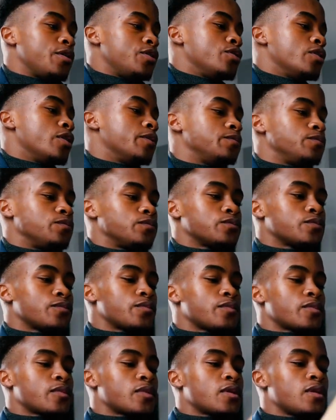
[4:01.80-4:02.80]
You know,
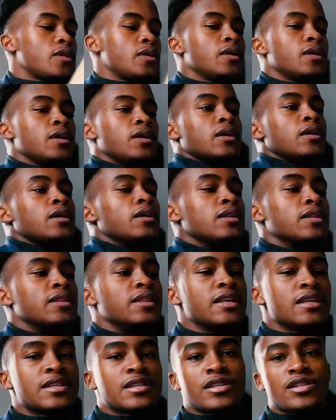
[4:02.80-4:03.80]

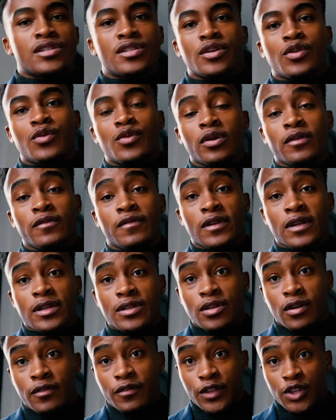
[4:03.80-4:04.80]
this is the
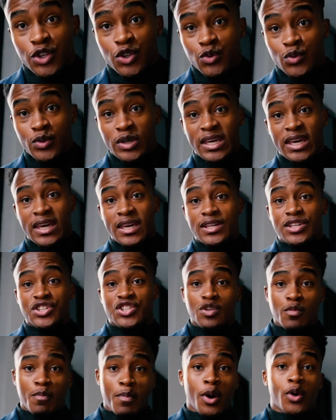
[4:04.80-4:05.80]
equivalent of the UK
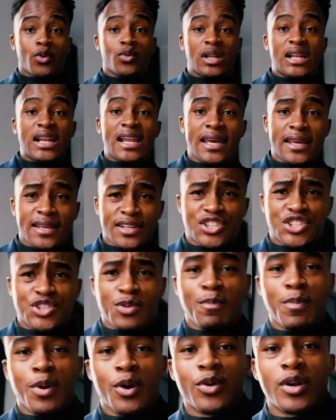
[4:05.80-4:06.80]
Chipotle,
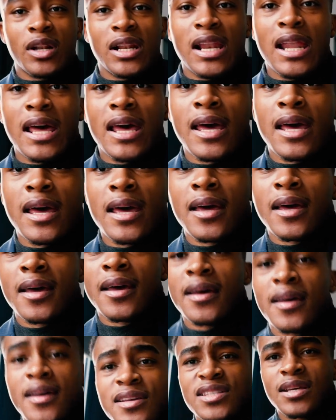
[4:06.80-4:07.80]

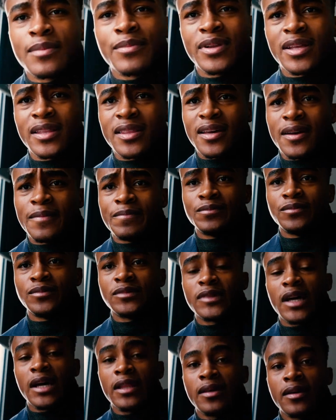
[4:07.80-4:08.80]
something like that.
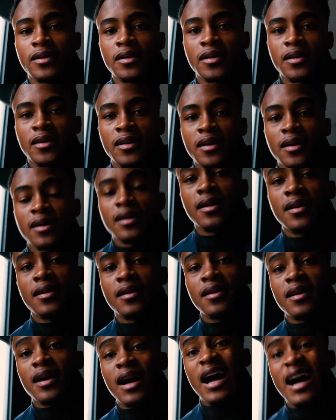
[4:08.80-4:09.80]
I think
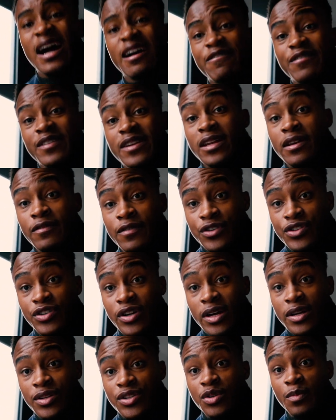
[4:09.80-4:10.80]
I've never
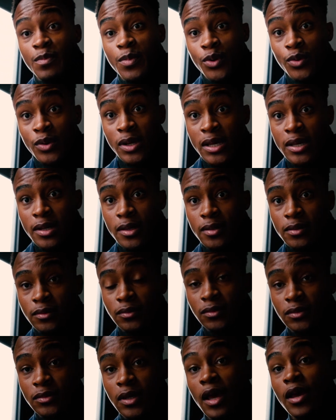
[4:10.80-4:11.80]
tried Chipotle.
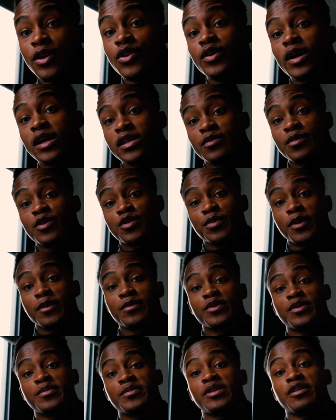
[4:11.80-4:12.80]
You guys are most
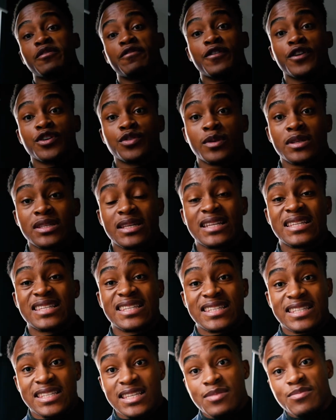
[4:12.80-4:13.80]
probably gonna be the first ones that
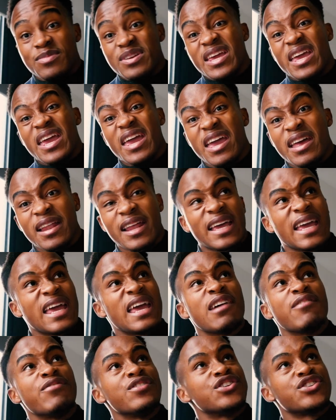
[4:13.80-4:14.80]
see me like
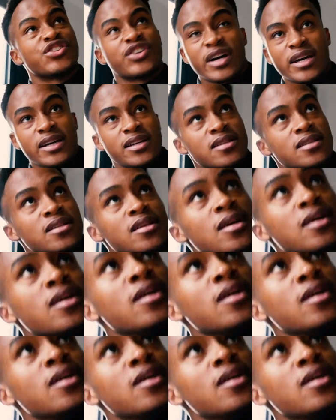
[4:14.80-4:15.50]
ever try it.